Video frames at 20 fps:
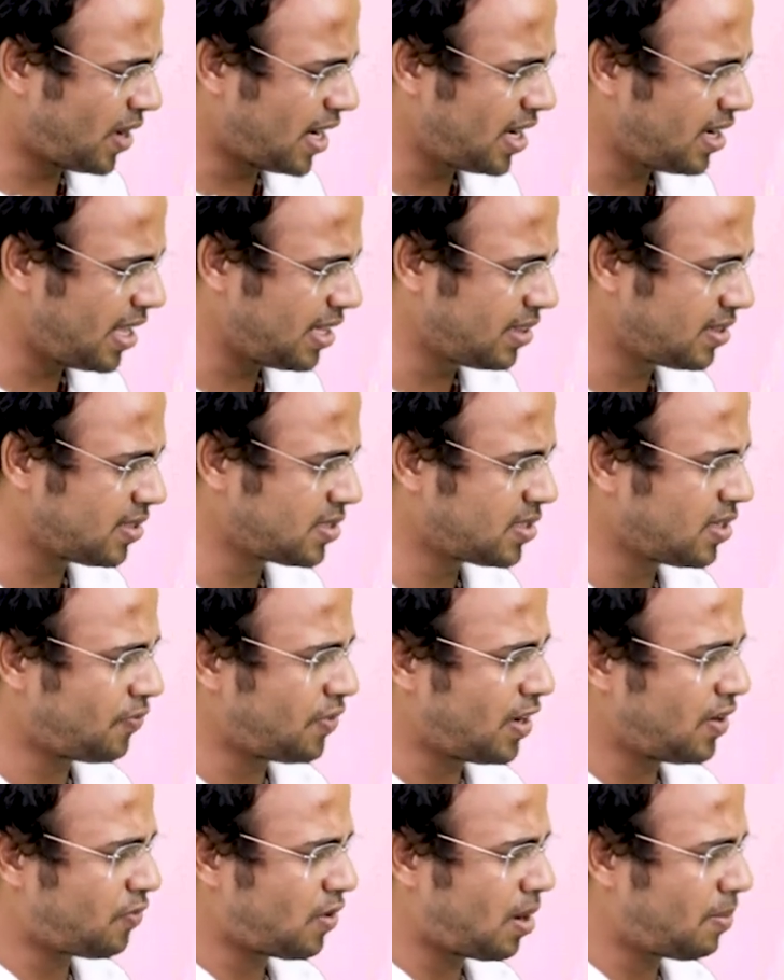One length is
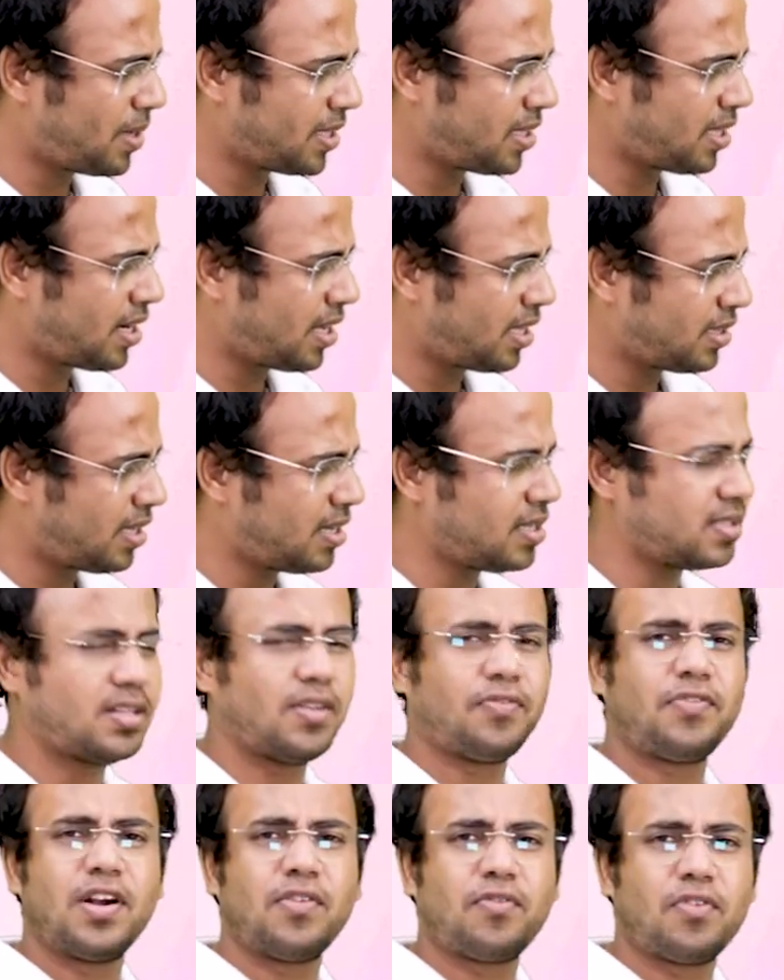different from other is
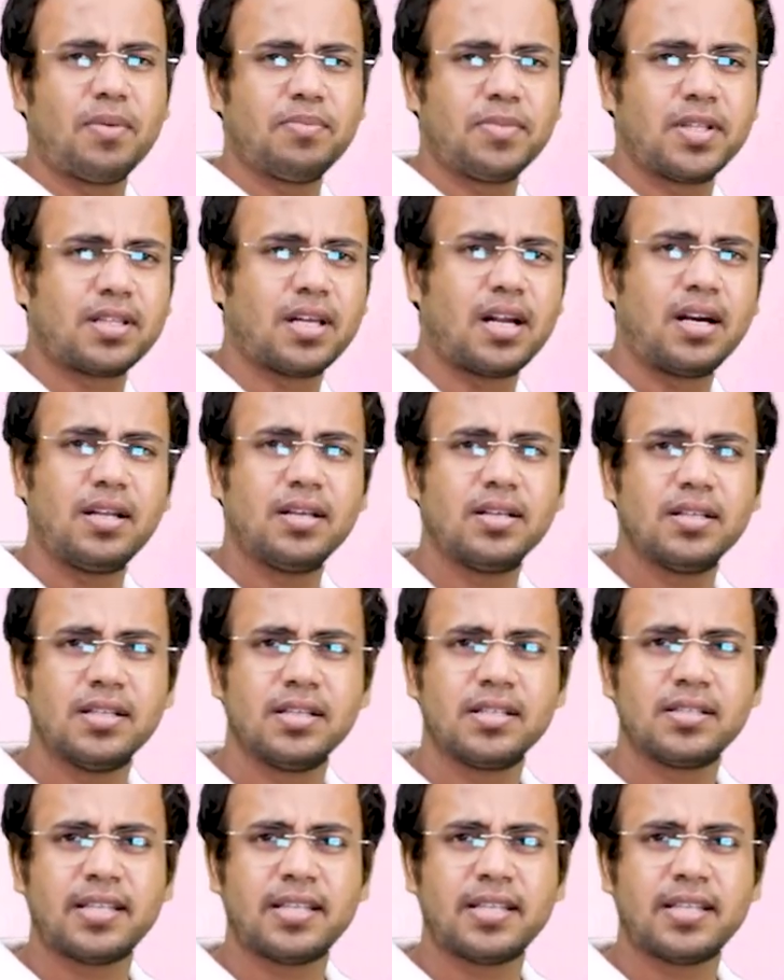different from the third,